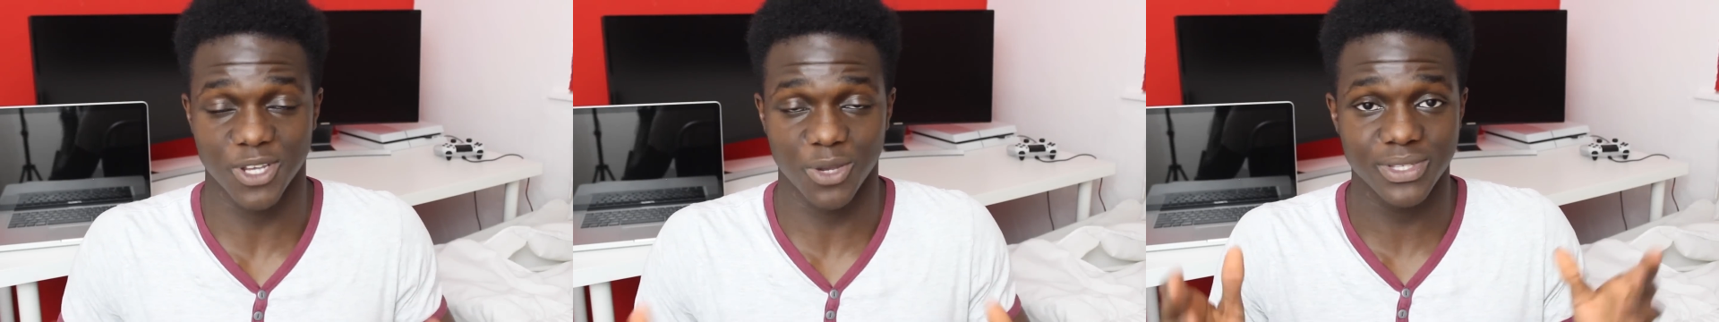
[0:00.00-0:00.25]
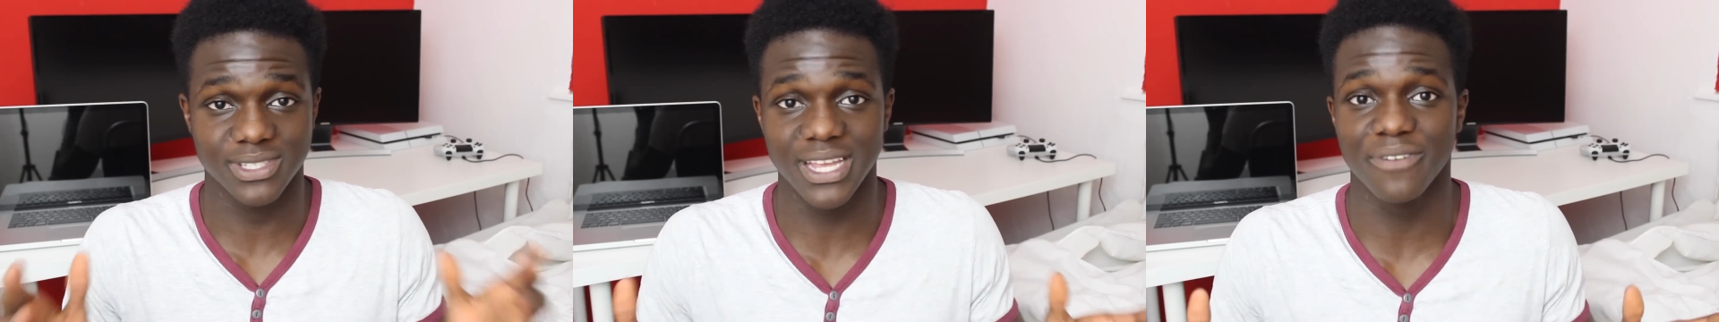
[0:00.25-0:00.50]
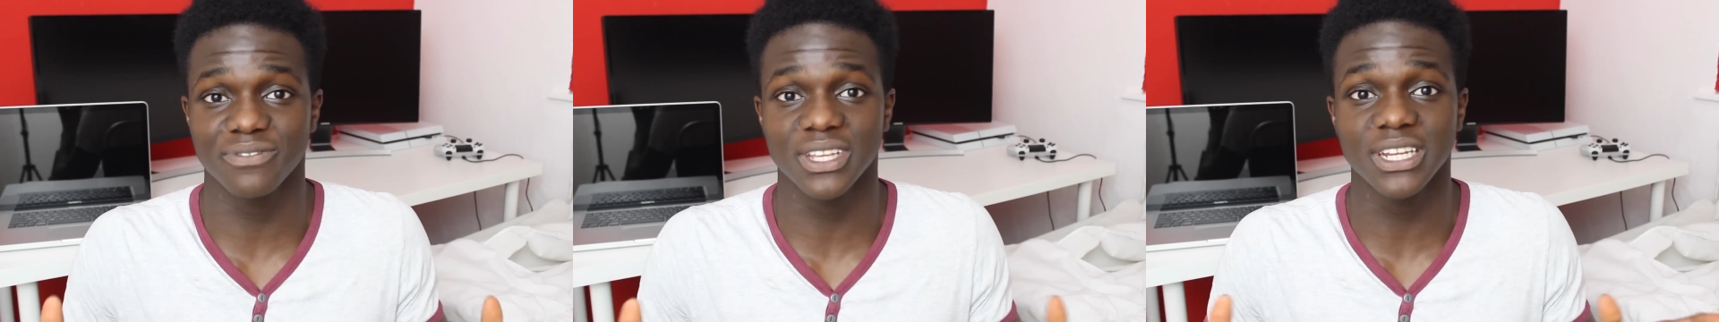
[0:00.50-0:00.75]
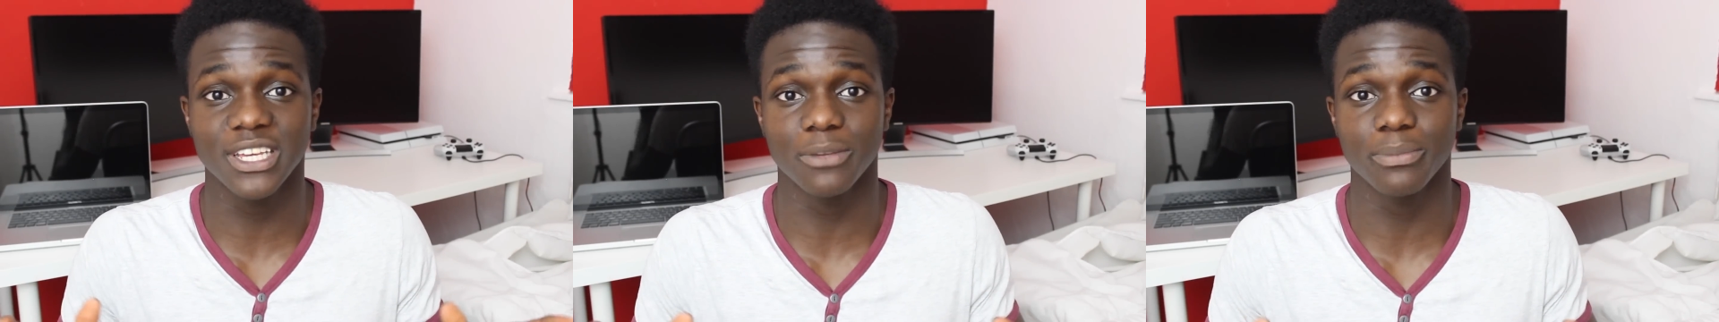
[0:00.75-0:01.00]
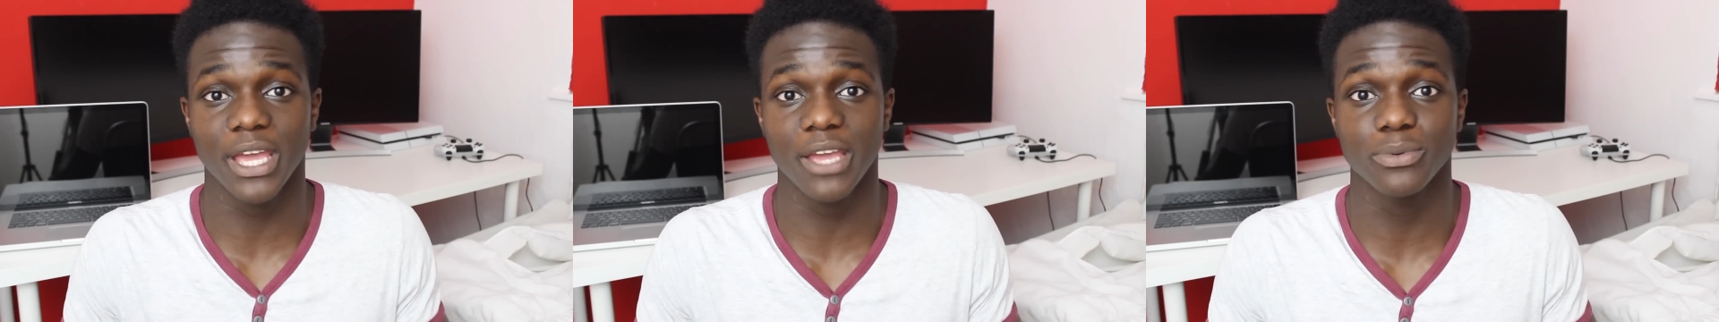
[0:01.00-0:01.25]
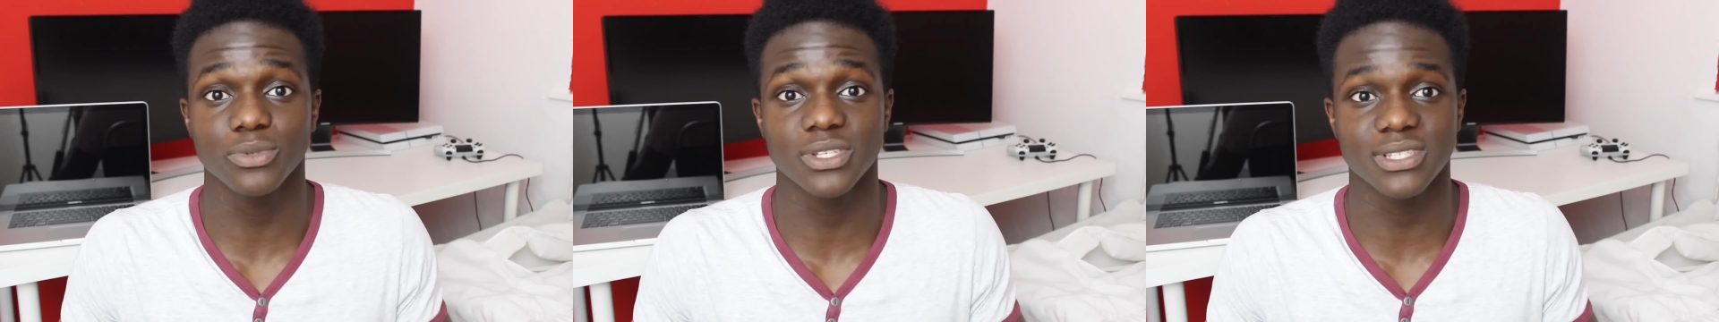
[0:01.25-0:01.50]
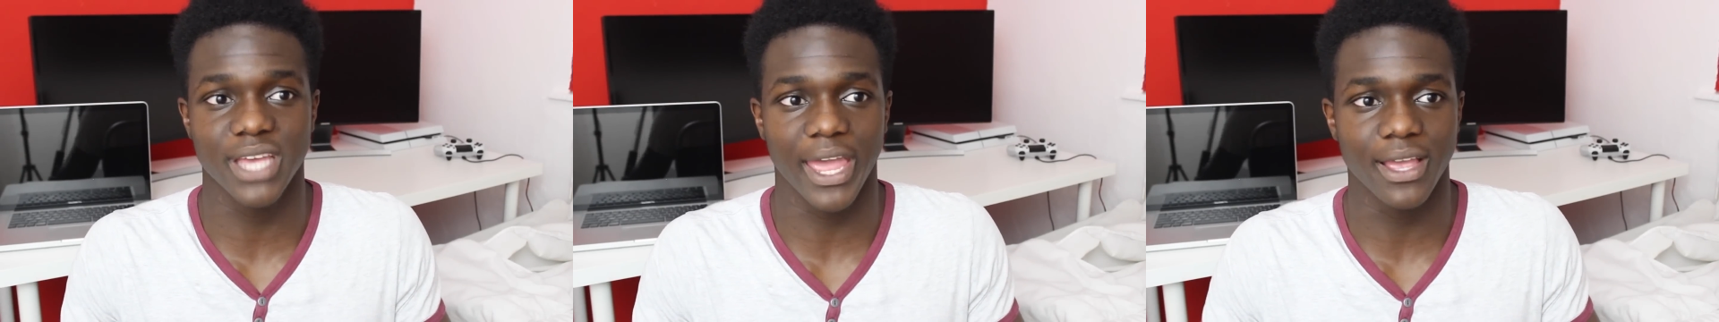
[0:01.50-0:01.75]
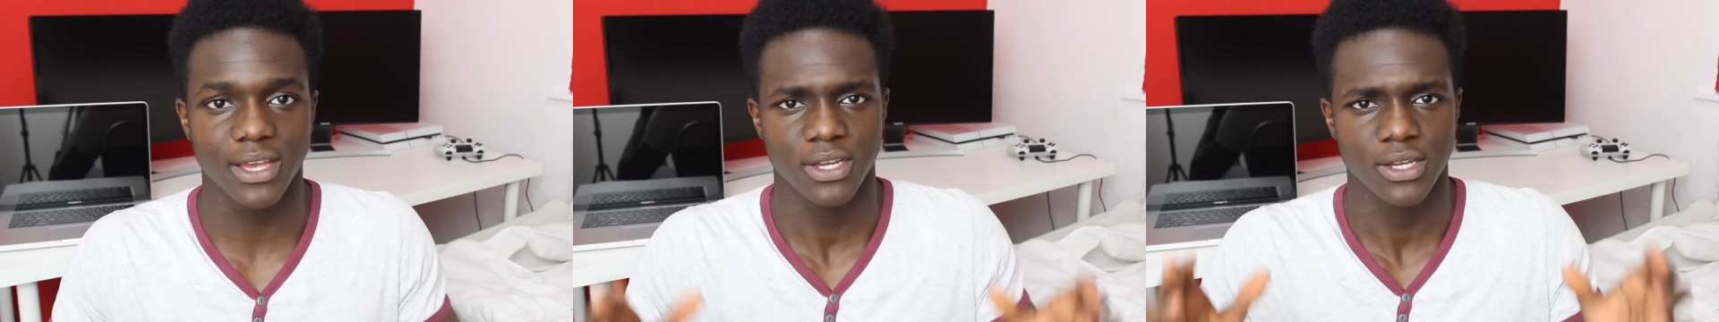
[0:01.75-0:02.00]
So it's definitely going to be able to
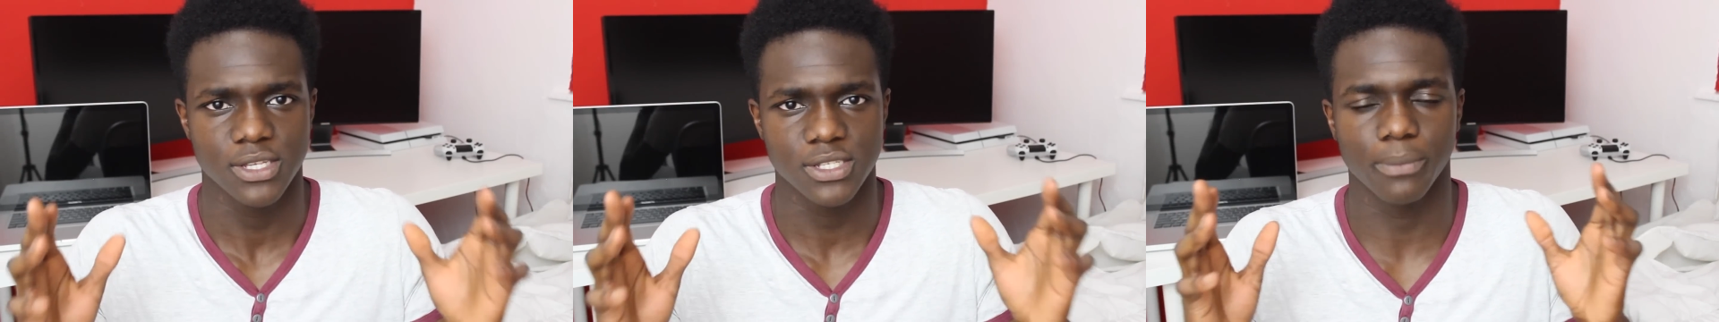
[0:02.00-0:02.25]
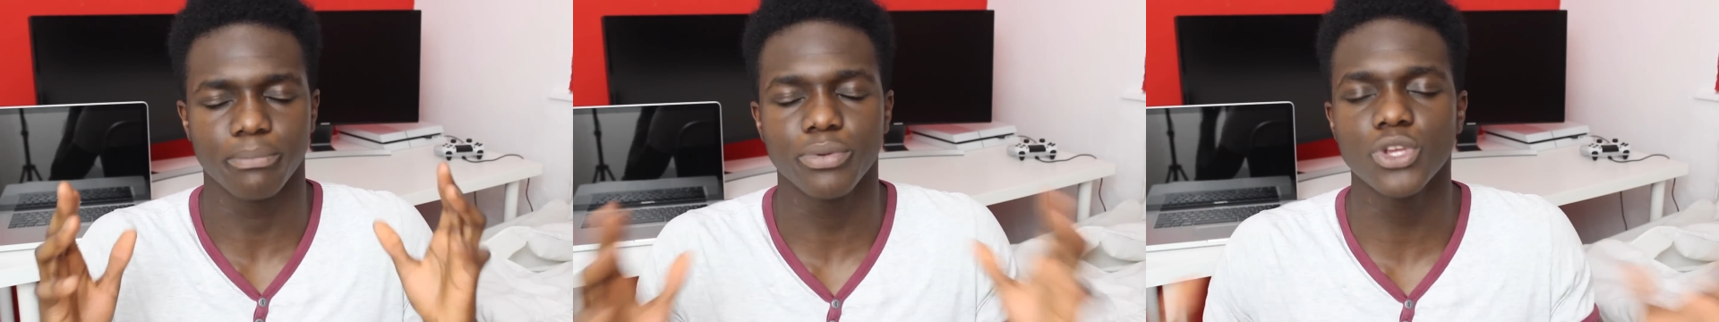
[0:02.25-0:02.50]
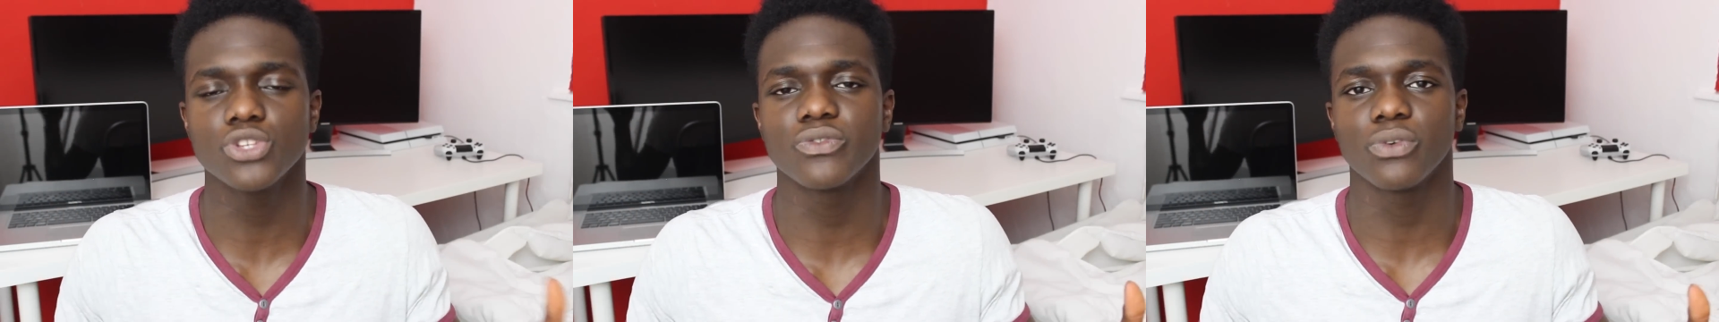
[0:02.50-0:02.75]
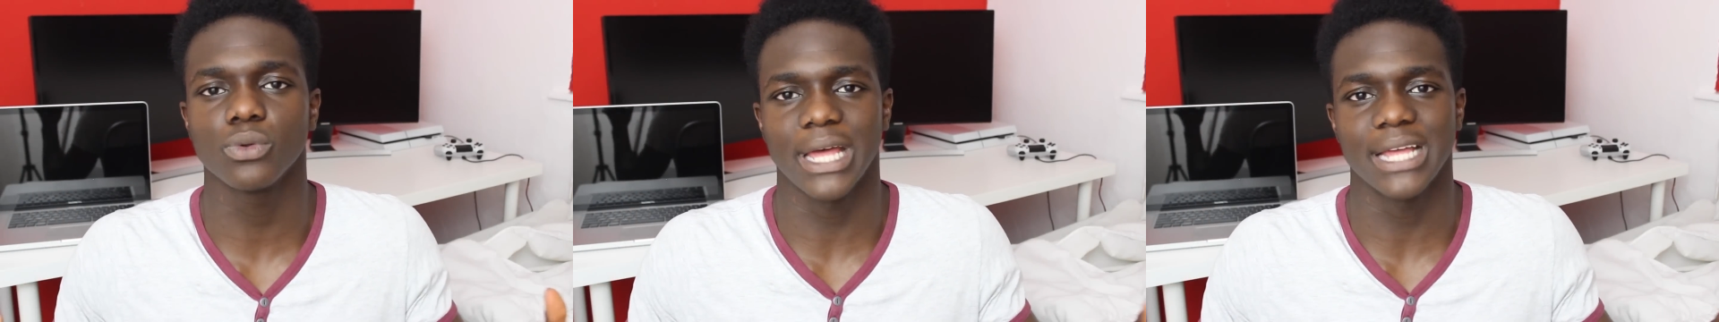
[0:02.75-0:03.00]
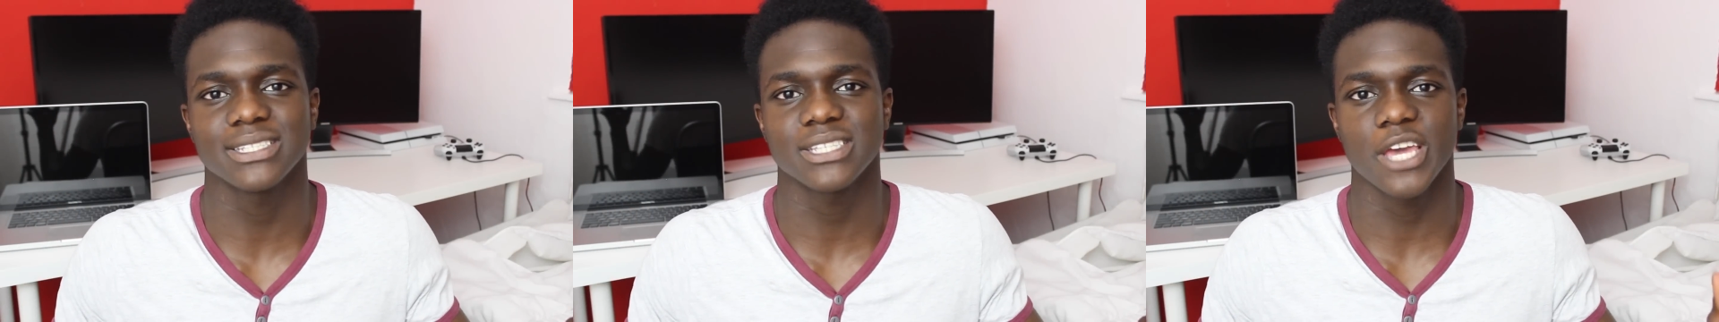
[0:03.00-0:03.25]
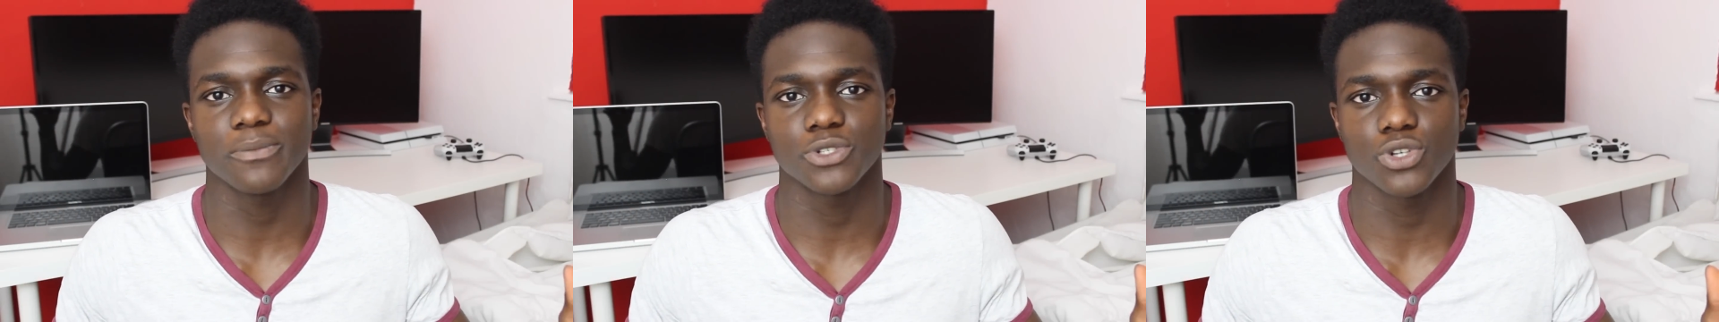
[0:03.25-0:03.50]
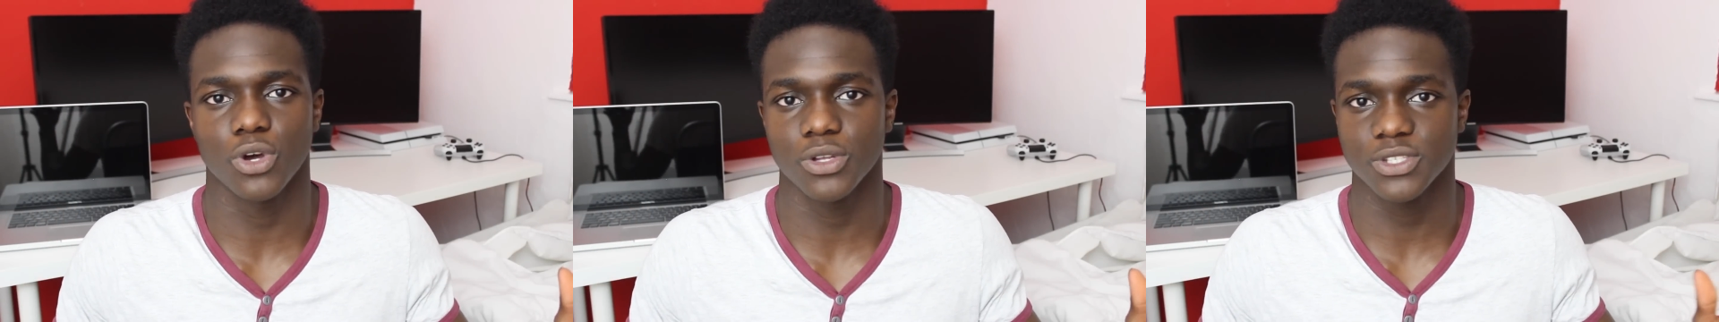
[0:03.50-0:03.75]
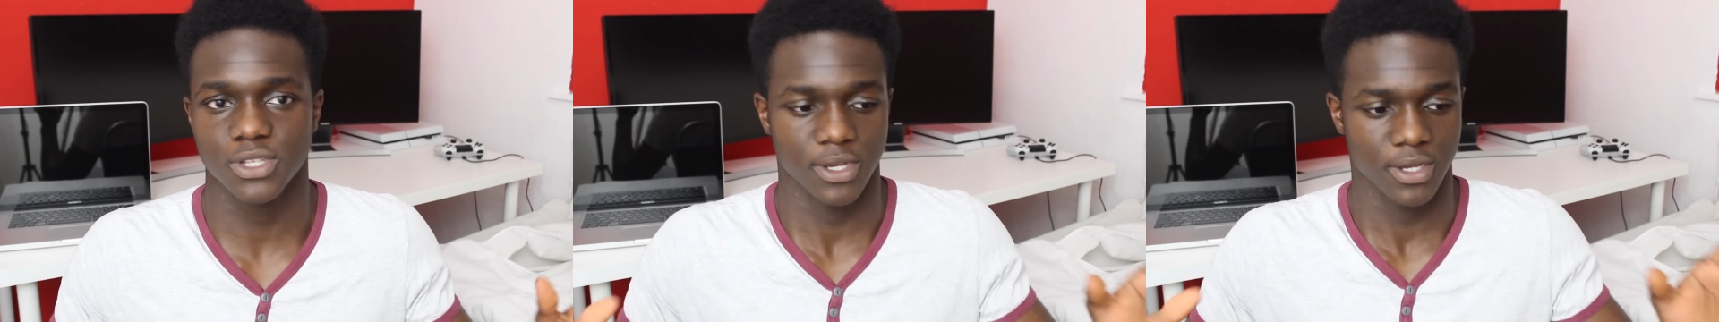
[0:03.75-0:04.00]
take some beautiful landscape
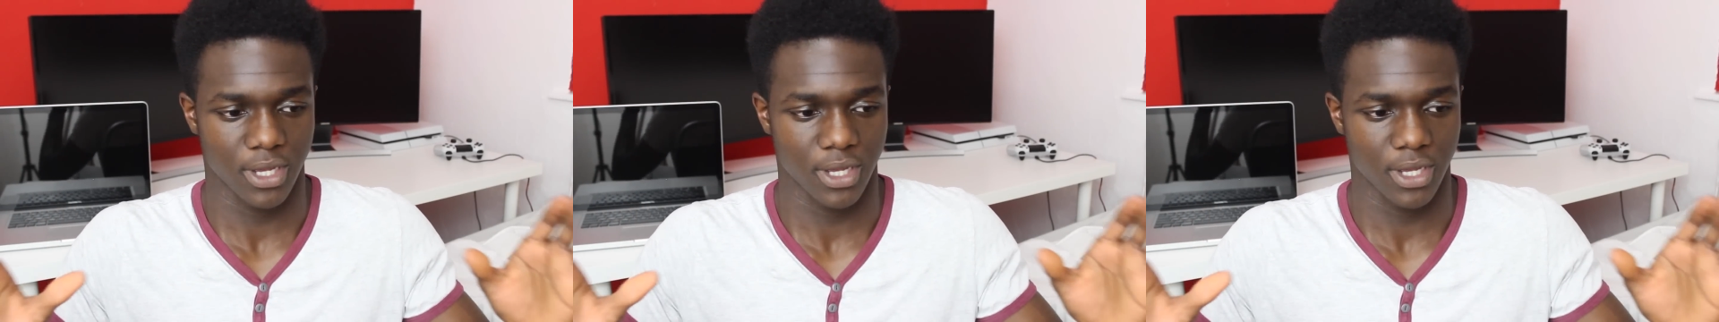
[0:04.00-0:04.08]
shots,